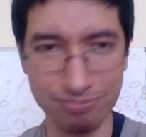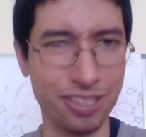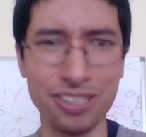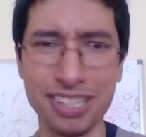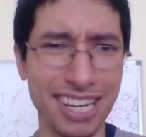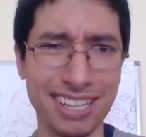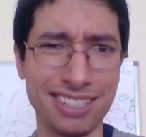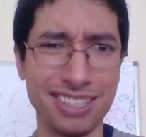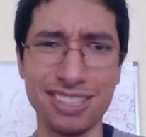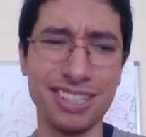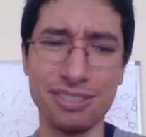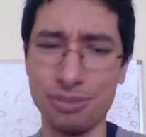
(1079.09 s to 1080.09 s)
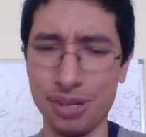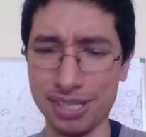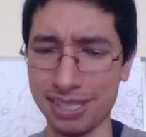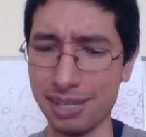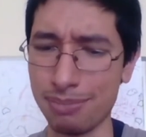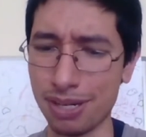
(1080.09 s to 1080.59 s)
during the day, she just doesn't want
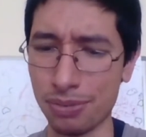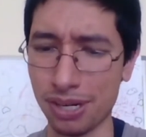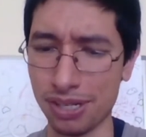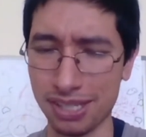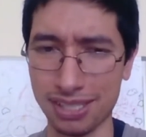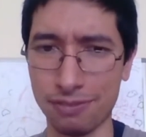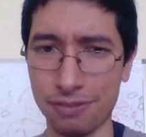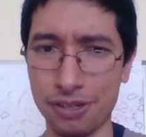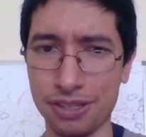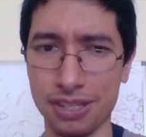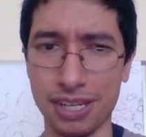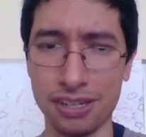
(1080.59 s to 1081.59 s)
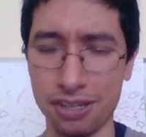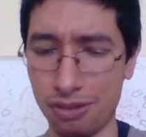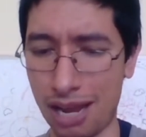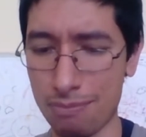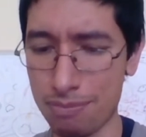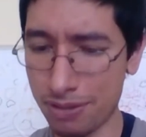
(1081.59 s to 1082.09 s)
to sleep anywhere else except for in, in her
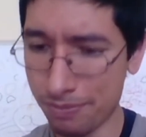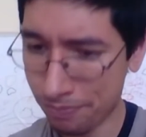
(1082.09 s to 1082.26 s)
wrap.